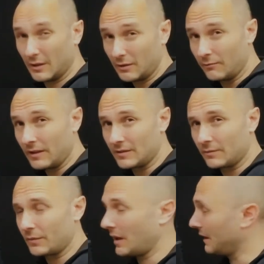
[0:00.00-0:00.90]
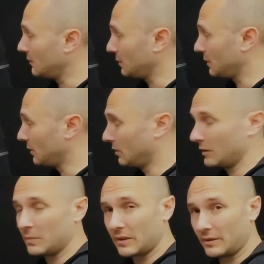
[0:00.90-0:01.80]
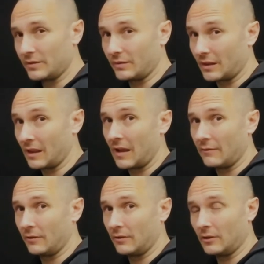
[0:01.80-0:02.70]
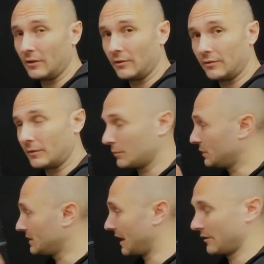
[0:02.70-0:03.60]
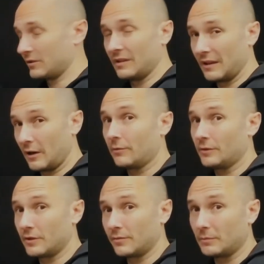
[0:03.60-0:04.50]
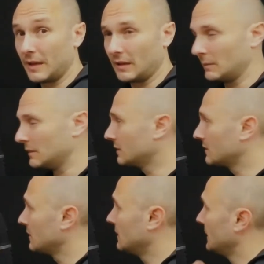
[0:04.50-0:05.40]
And the reason for that is purely because of the level of protection that it offers you from the elements.